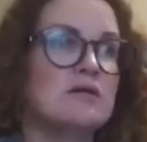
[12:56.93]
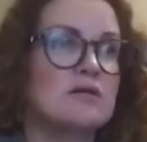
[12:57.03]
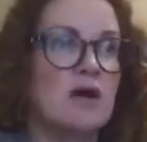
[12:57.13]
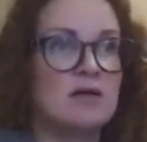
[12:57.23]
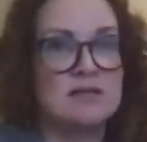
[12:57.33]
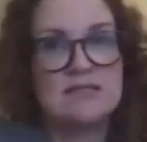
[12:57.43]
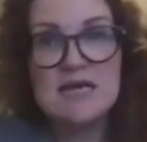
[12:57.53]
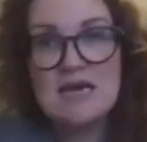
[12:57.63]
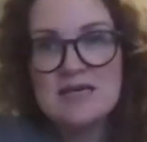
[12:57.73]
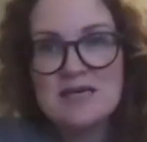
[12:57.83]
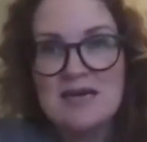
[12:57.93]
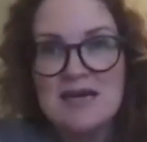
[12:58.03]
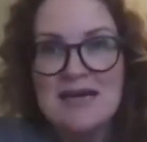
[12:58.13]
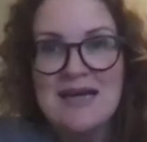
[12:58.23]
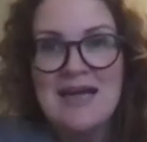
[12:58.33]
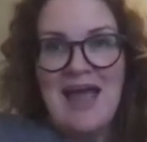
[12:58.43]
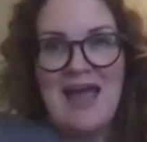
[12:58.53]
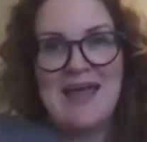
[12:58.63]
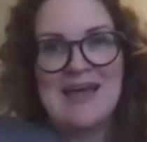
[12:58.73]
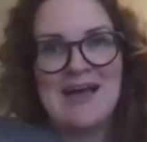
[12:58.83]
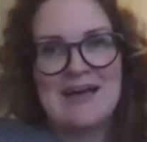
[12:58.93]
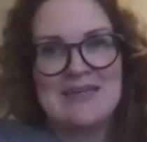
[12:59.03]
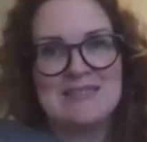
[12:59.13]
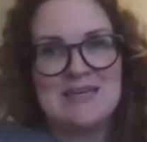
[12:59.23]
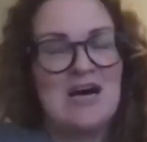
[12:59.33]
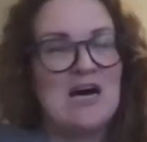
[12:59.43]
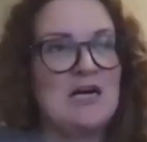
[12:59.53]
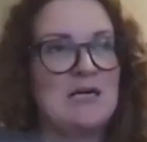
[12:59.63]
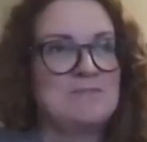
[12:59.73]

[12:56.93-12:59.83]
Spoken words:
gotten sick, and I